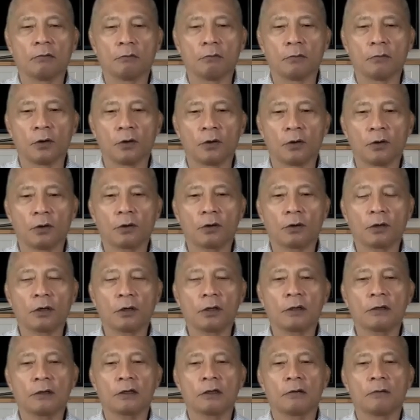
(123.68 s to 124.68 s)

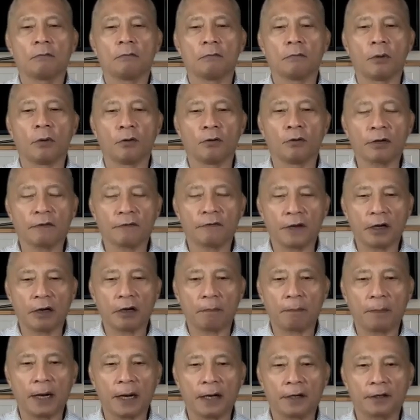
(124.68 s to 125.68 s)
more
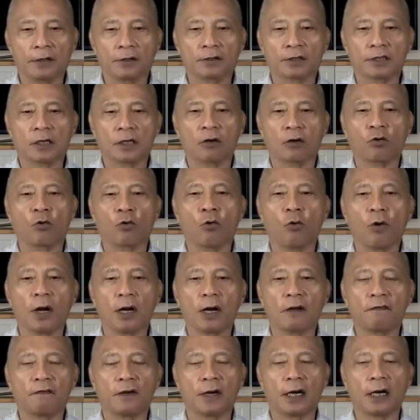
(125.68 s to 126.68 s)
motivated buyers,
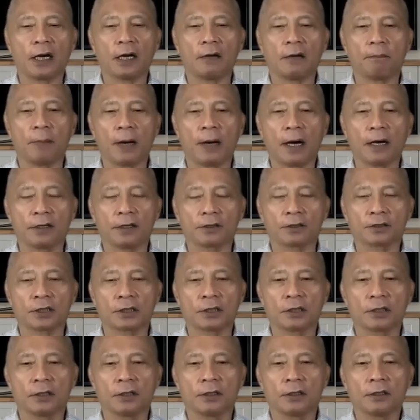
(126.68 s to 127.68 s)
qualified
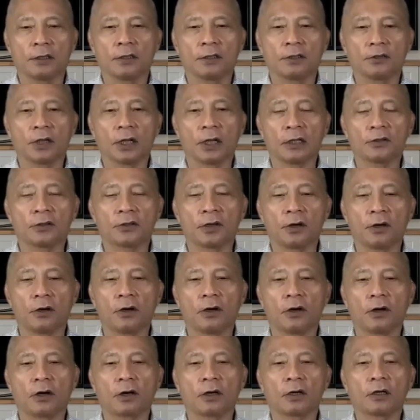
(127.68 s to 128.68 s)
buyers than there
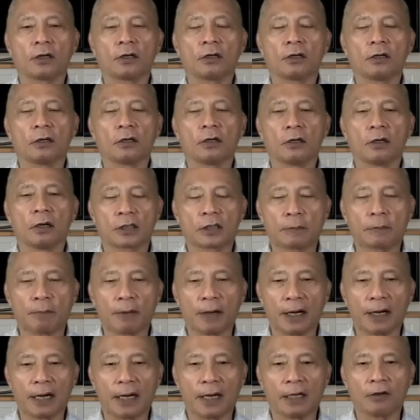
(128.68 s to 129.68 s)
are
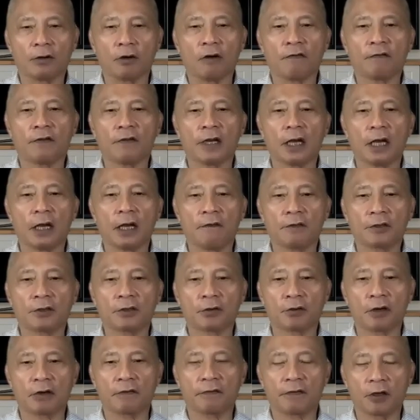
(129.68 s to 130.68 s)
supply of
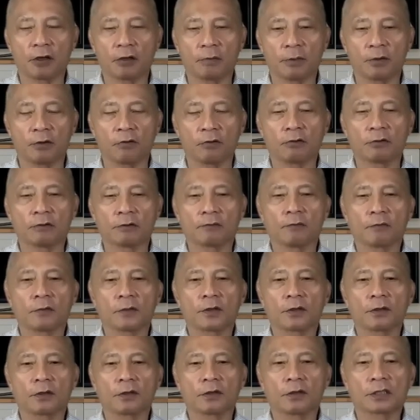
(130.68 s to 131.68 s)
inventory available.
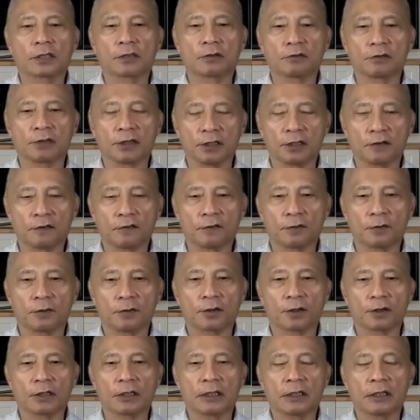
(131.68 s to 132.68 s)
So
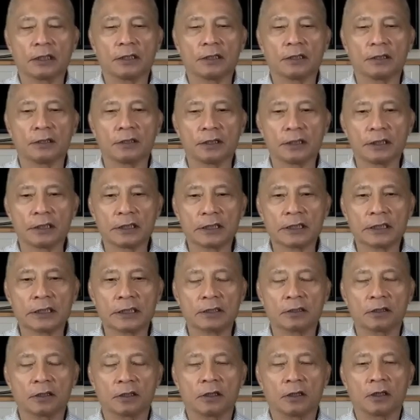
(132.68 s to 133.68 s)
therefore,
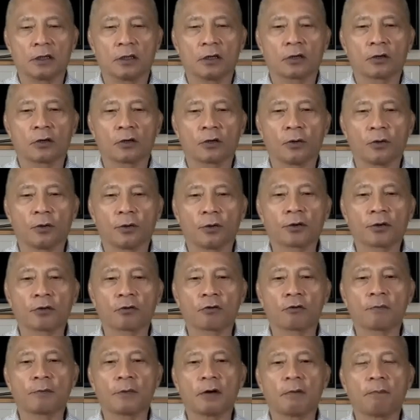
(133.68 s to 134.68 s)
this core
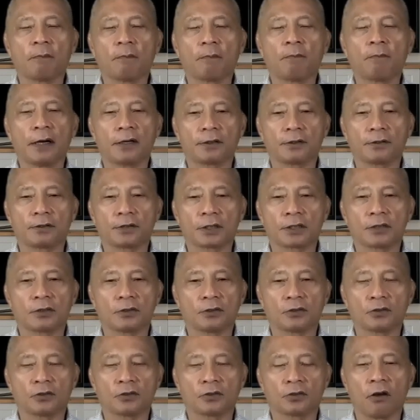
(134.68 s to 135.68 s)
group of buyers,
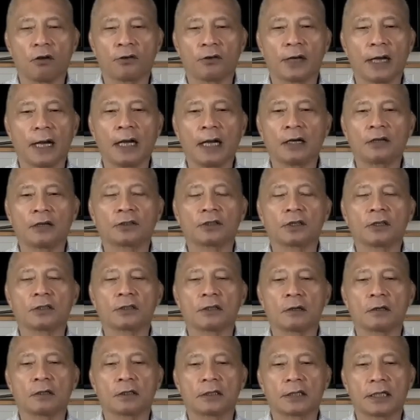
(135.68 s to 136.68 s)
they are not going
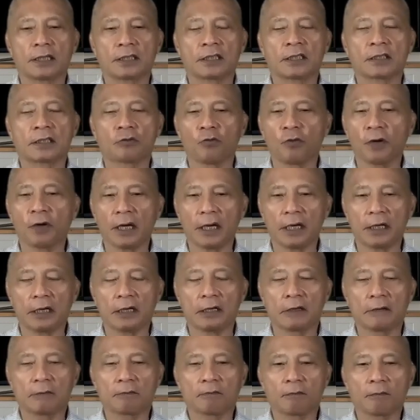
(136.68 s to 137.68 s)
to get
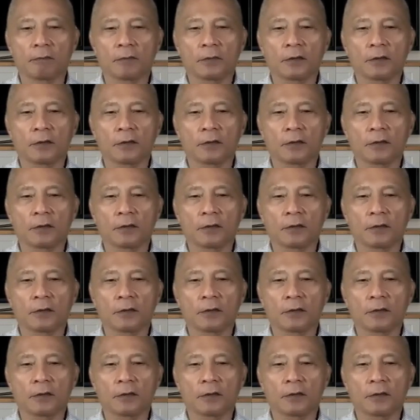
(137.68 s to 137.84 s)
swayed